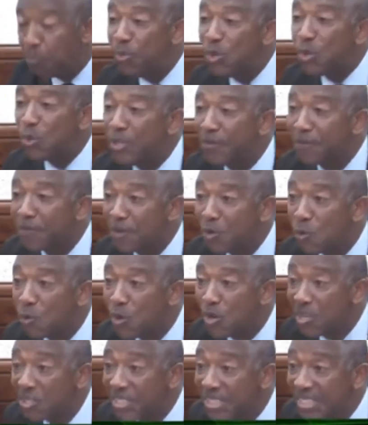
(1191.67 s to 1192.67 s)
Beautiful
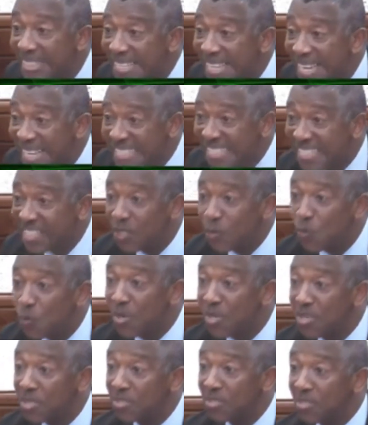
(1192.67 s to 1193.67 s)
words, tasty
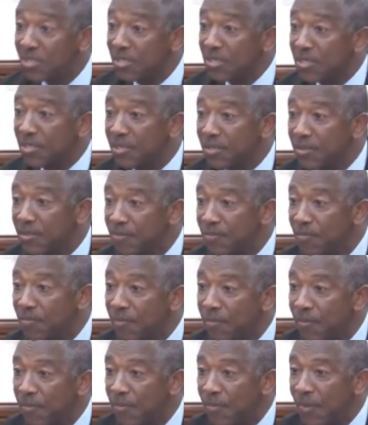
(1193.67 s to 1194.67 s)
words.
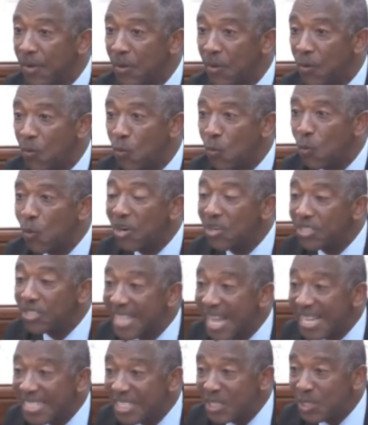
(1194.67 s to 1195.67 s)

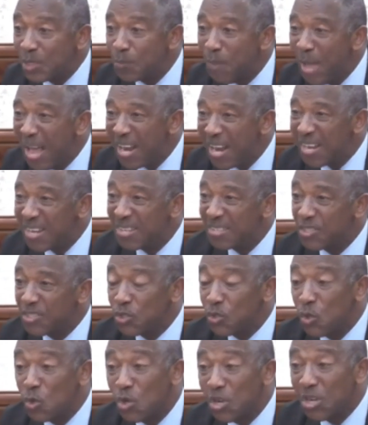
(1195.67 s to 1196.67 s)
Words that smell
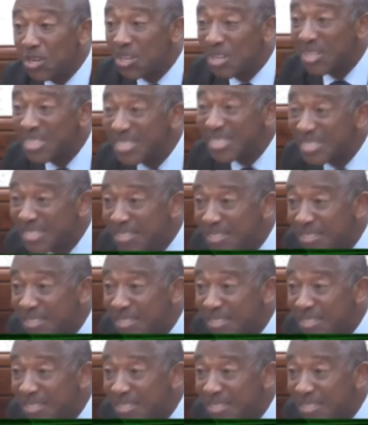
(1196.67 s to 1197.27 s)
so good.